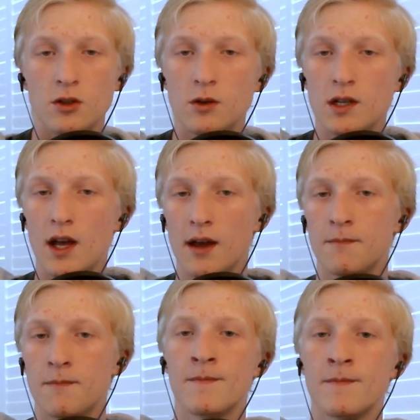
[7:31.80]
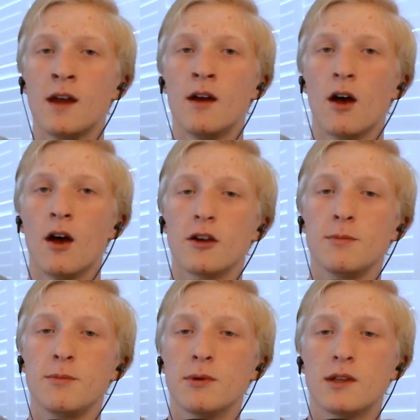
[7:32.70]
today, although
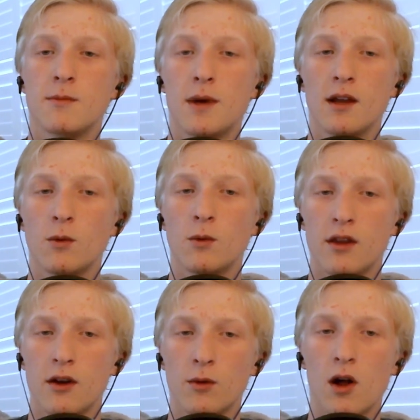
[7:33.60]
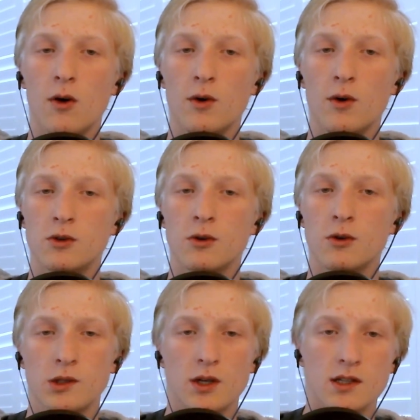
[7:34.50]
people debate whether it will always be true when
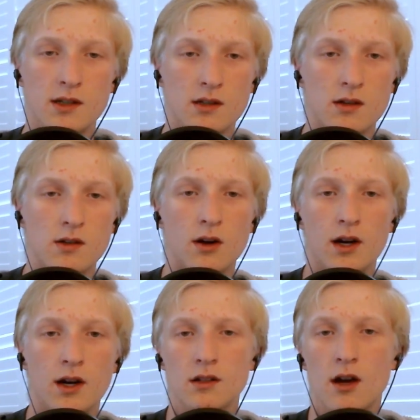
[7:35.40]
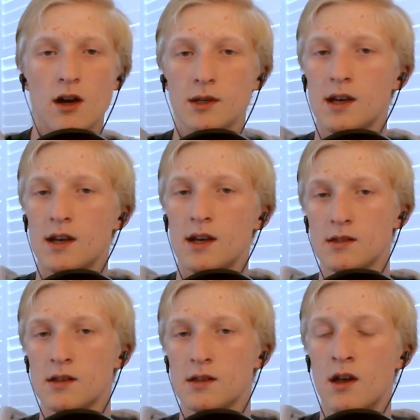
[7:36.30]
transistors are at atomic sizes.
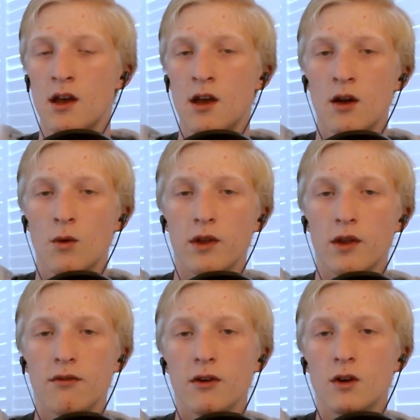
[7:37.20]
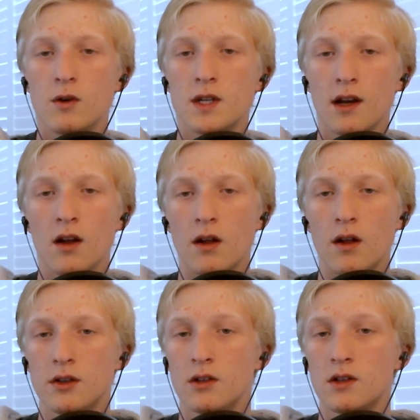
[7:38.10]
With every new
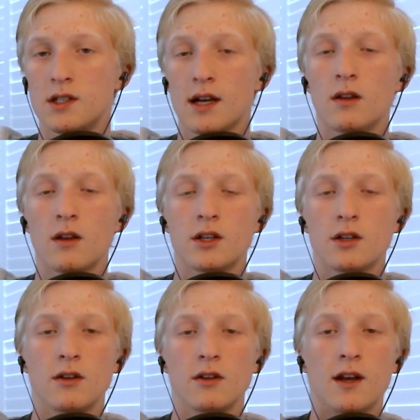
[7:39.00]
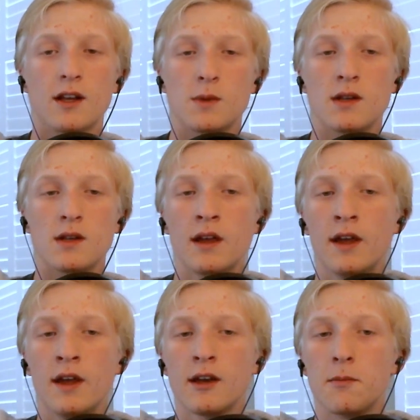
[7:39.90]
technological advancement,
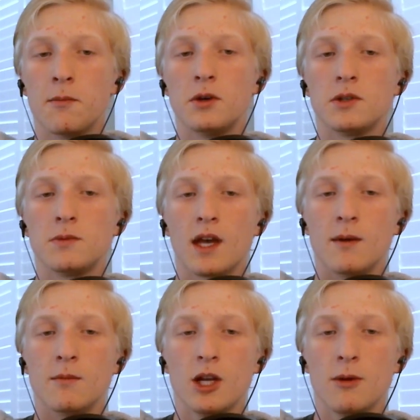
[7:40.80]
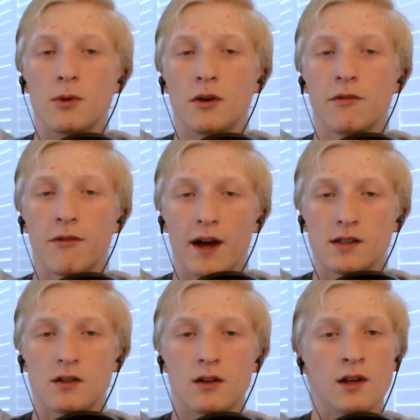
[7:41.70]
computers became cheaper,
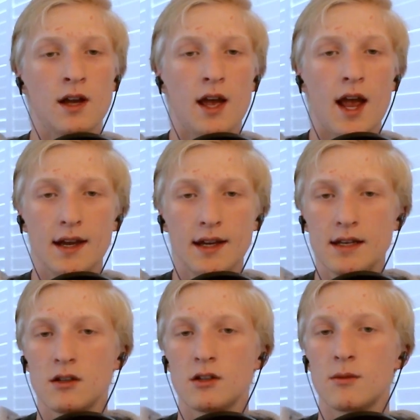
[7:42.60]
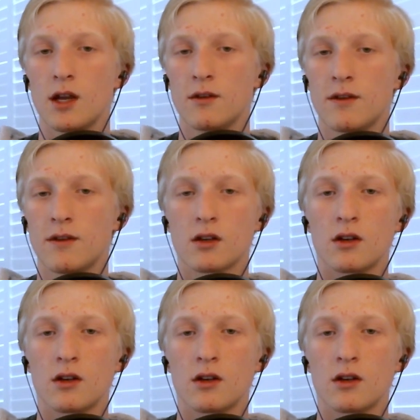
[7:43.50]
faster, and easier to manufacture.